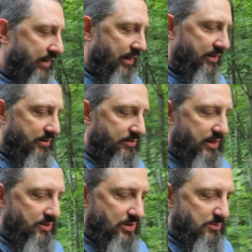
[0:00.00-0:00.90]
and the uh,
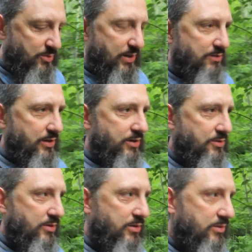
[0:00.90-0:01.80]
King James
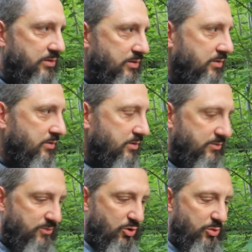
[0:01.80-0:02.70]
translators in the,
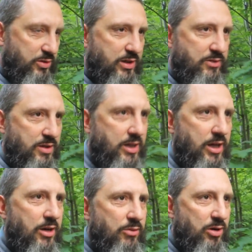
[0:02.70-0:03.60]
the foreword, they
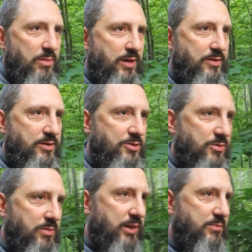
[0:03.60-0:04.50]
wrote about that
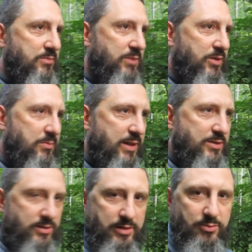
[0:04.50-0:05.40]
this will make, you know,
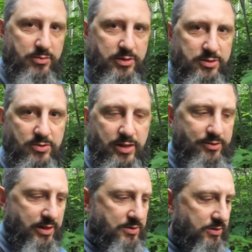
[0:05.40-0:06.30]
basically well, this
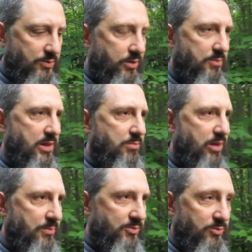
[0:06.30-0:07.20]
translation is going to make
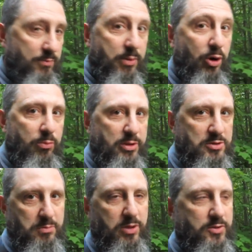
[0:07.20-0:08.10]
problems for
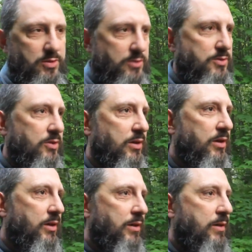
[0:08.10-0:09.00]
popish persons.
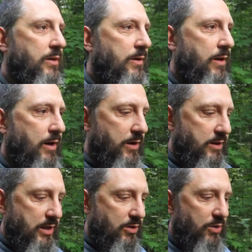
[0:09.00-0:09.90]
Uh,
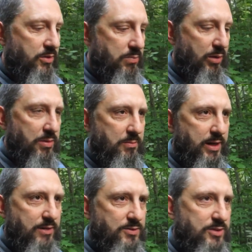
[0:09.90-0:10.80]
and they called the Pope the
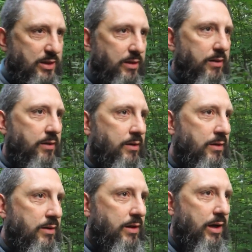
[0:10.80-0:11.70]
man of sin.
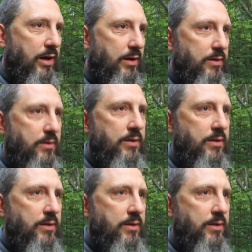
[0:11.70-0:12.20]
Uh,